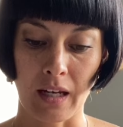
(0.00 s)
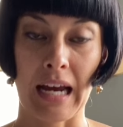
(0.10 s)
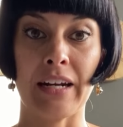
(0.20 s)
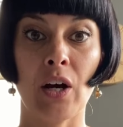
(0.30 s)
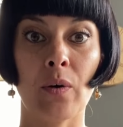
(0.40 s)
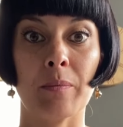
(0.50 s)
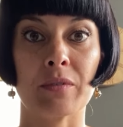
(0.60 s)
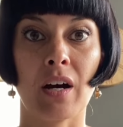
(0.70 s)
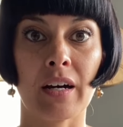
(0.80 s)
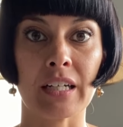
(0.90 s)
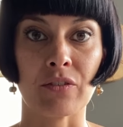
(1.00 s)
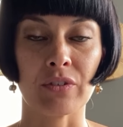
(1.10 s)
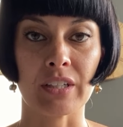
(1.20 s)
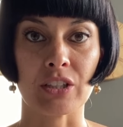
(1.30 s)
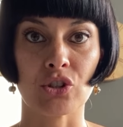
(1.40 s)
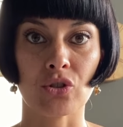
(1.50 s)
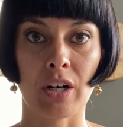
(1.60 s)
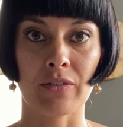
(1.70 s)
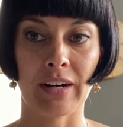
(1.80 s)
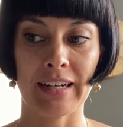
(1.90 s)
I know I'm talking really
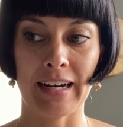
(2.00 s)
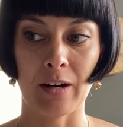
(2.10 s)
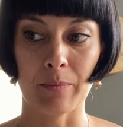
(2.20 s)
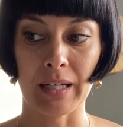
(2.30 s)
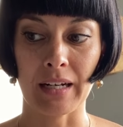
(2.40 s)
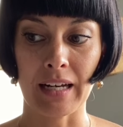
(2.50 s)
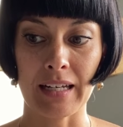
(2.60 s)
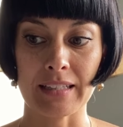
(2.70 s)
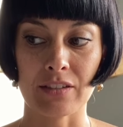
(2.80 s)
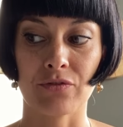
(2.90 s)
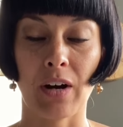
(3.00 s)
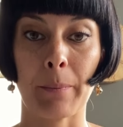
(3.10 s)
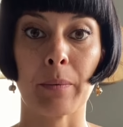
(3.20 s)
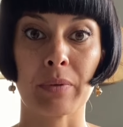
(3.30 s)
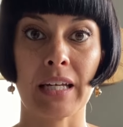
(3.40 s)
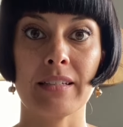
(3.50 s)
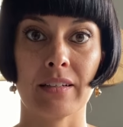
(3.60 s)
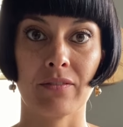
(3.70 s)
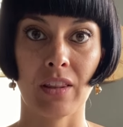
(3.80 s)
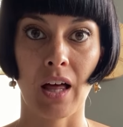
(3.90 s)
strong right now, but it's from a place
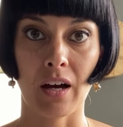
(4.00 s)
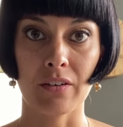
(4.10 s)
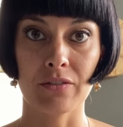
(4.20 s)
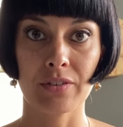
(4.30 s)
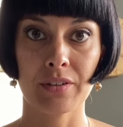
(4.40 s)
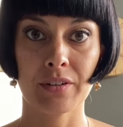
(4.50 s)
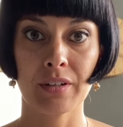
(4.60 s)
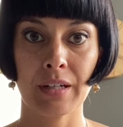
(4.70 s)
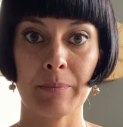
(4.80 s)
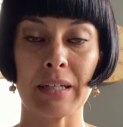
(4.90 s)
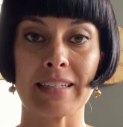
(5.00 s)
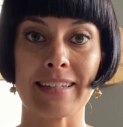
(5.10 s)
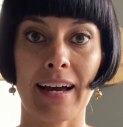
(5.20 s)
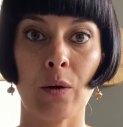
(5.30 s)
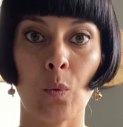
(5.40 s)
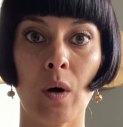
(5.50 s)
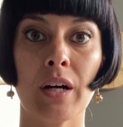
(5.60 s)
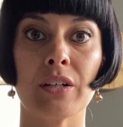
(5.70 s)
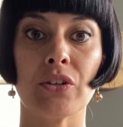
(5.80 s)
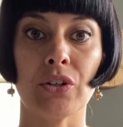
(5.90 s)
of love, because I
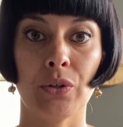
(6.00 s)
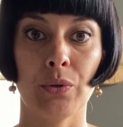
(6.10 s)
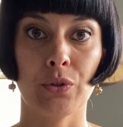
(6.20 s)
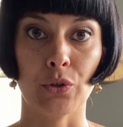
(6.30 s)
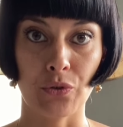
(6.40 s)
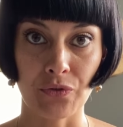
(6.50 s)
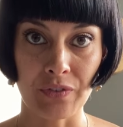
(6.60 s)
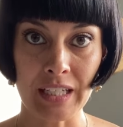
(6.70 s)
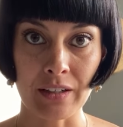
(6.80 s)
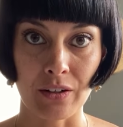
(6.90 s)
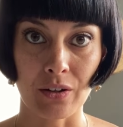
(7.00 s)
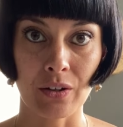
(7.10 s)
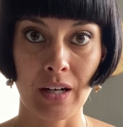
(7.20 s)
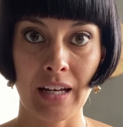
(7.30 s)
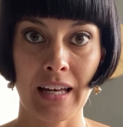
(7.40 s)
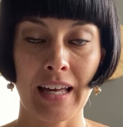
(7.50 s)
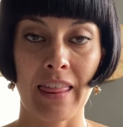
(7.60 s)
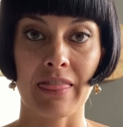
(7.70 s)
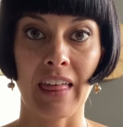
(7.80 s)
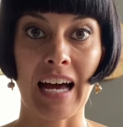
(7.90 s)
want you to feel
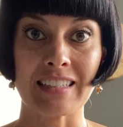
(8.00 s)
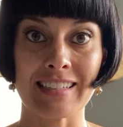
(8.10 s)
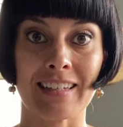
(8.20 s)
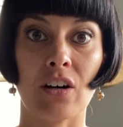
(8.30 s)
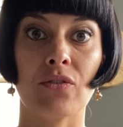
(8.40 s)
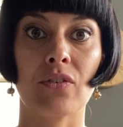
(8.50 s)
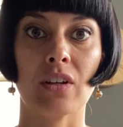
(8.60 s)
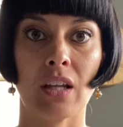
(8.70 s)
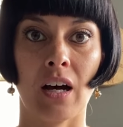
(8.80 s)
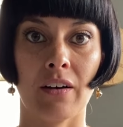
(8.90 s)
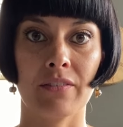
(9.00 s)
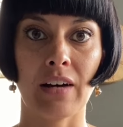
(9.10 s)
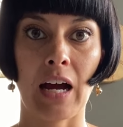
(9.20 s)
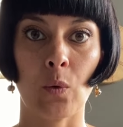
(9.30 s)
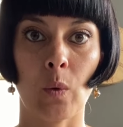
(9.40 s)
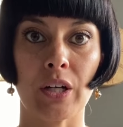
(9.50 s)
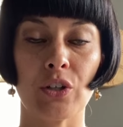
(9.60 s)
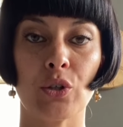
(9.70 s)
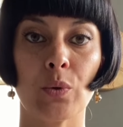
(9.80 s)
that self-love. I want you